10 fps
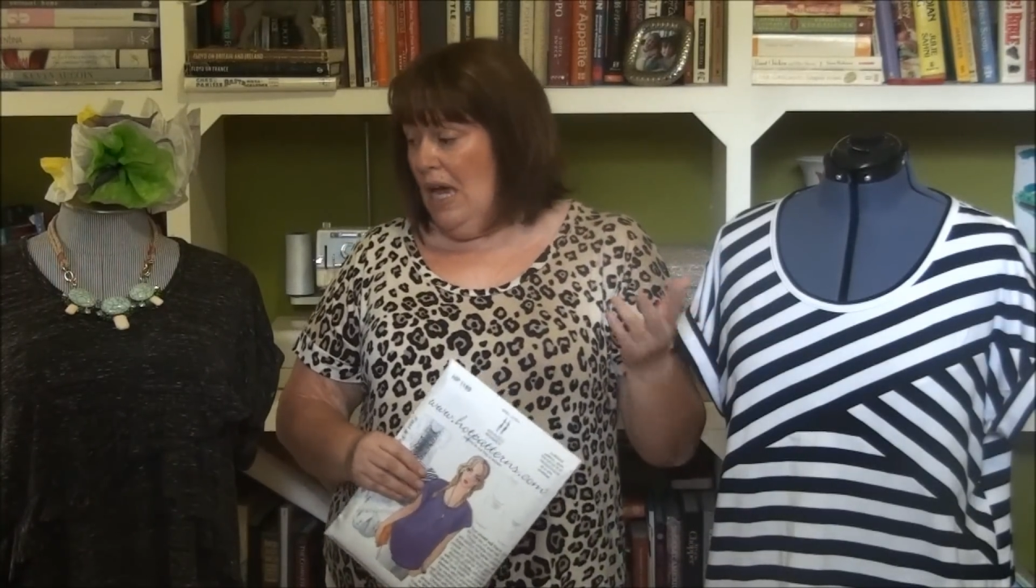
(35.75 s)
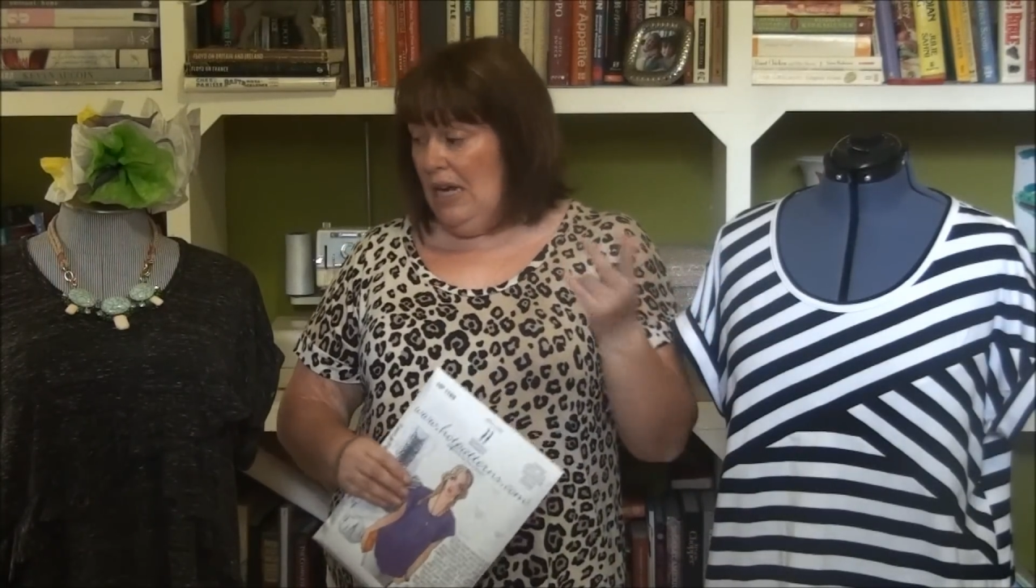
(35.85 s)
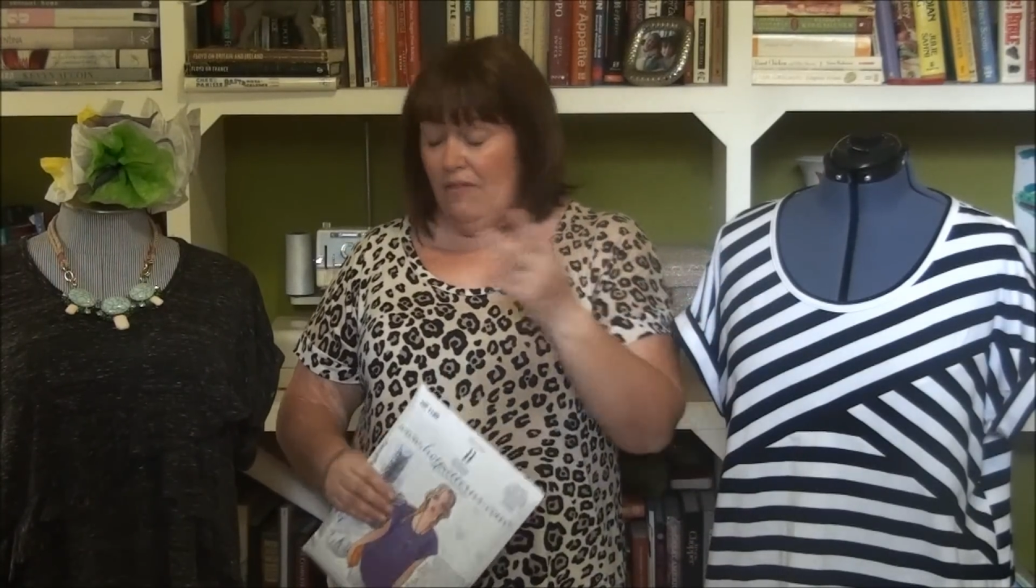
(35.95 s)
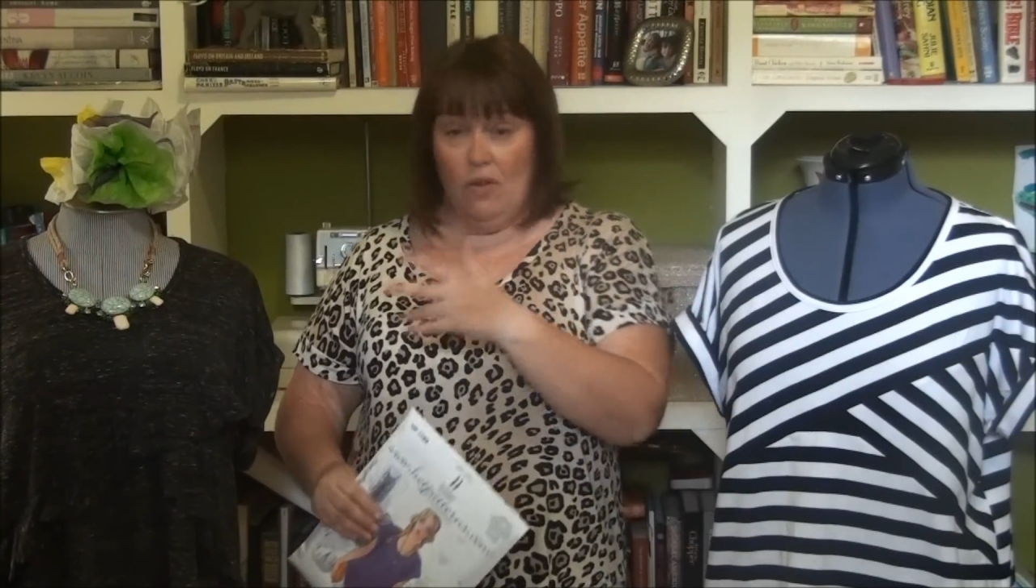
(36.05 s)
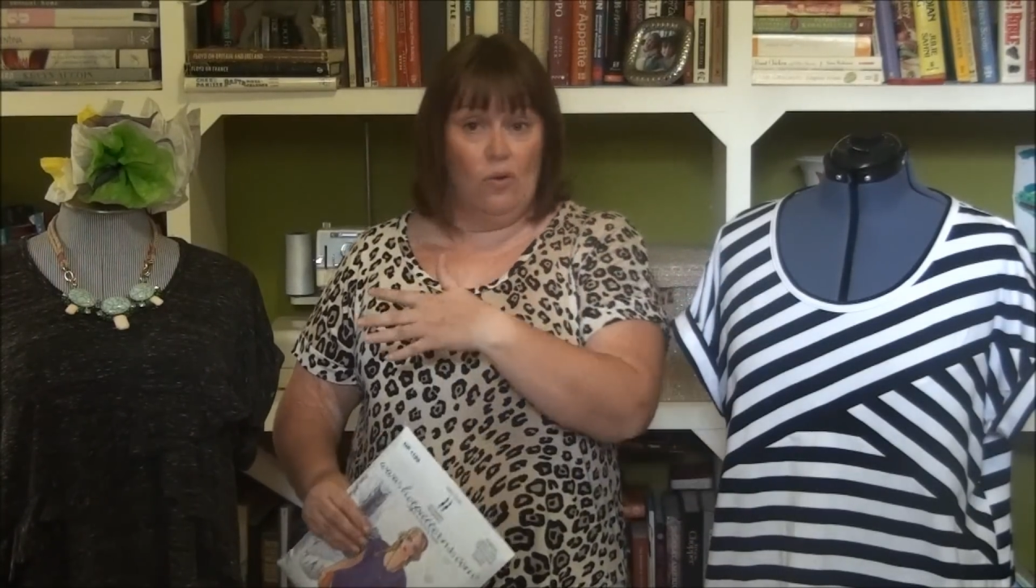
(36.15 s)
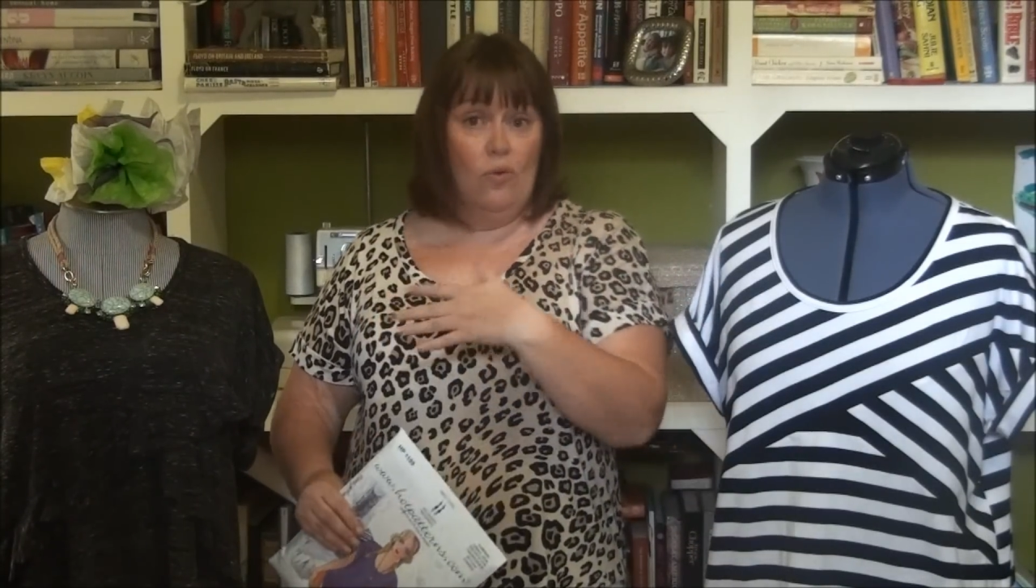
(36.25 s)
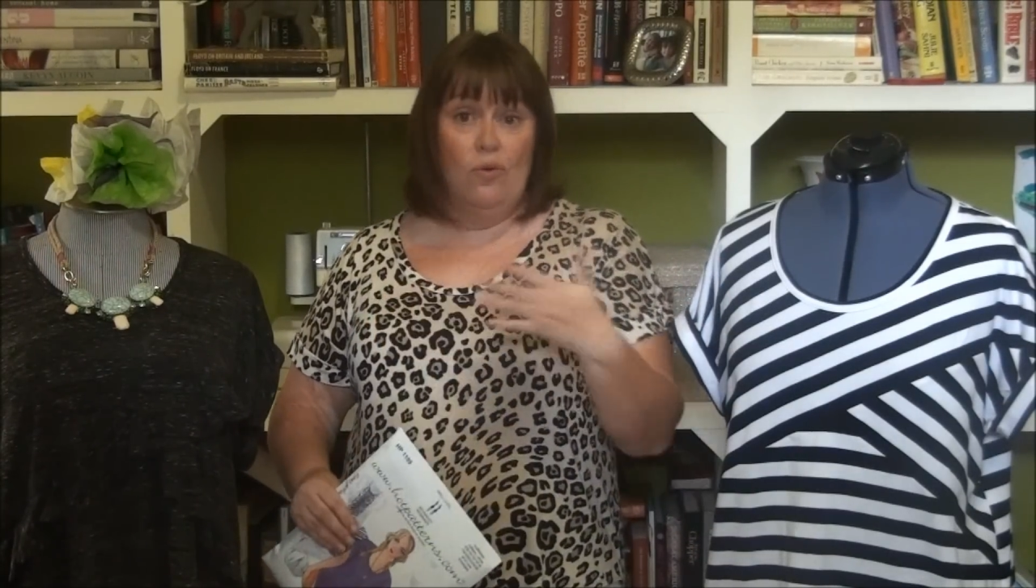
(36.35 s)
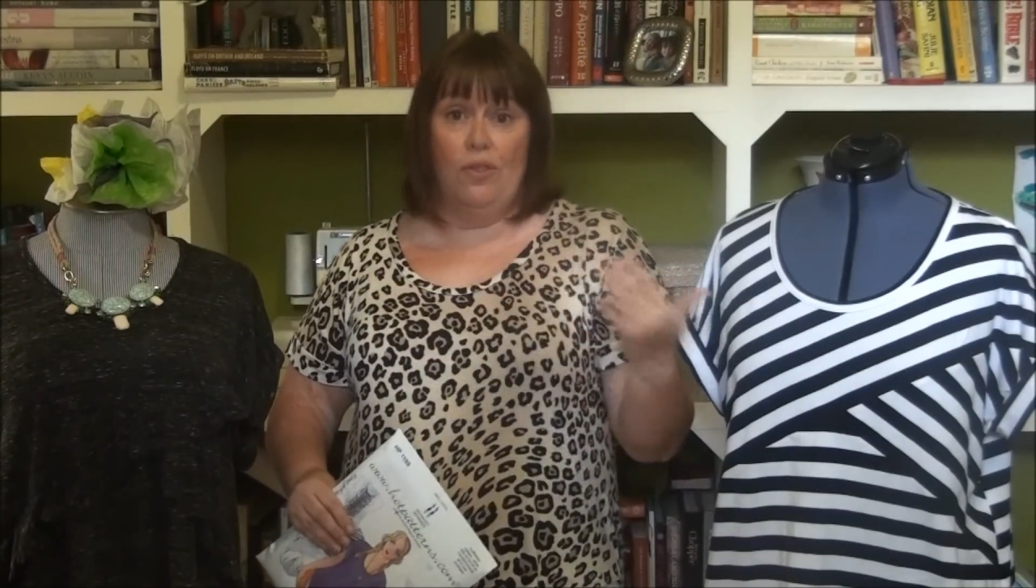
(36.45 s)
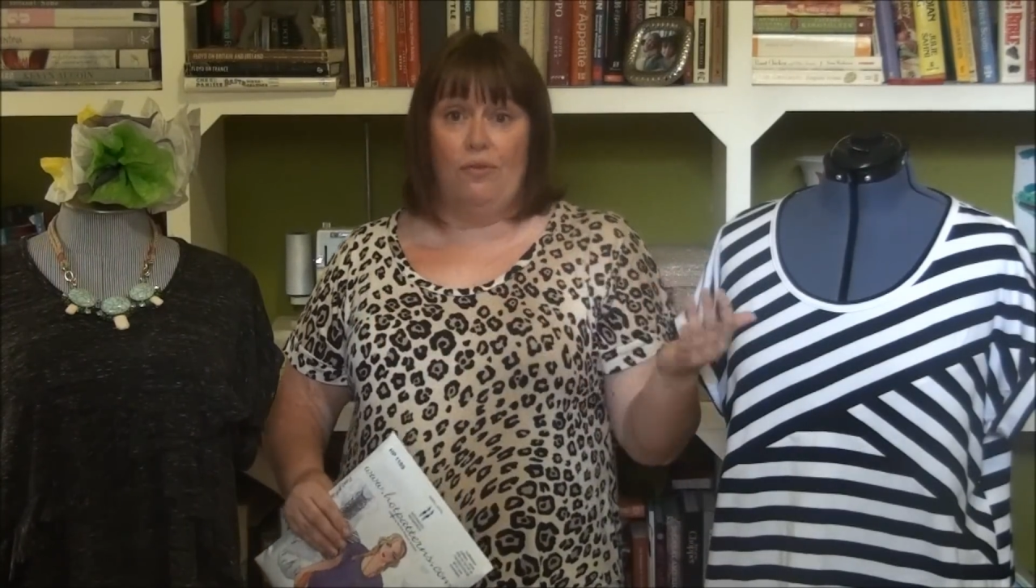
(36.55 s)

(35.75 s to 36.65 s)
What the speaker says: and I've got all